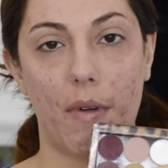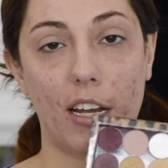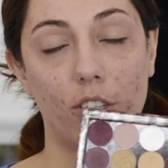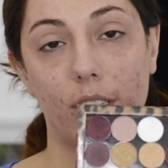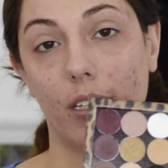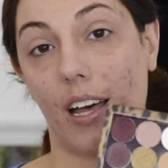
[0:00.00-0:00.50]

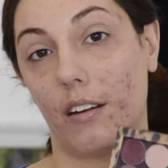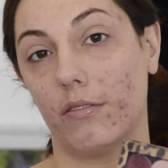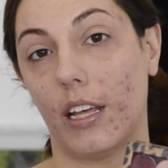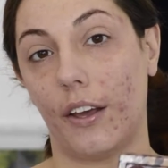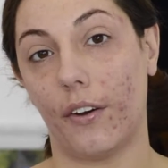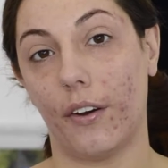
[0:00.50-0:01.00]
matches a lot of
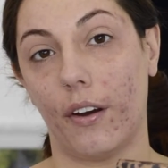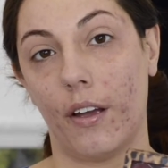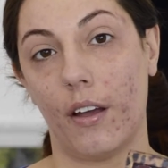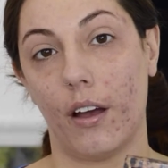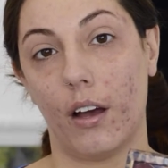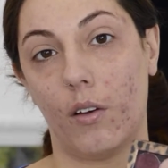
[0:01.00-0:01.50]
lighter
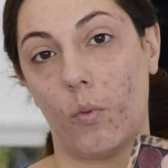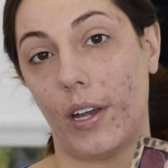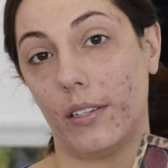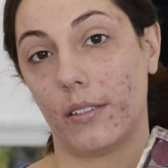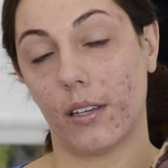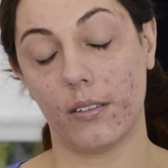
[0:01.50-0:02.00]

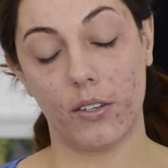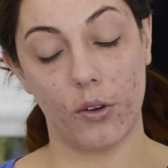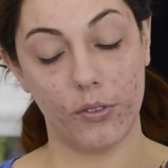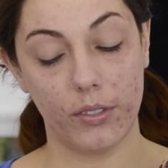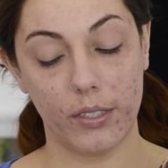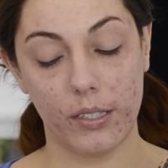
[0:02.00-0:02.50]
light skin
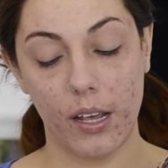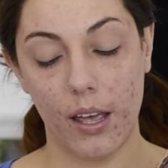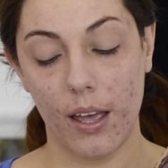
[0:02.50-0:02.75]
tones.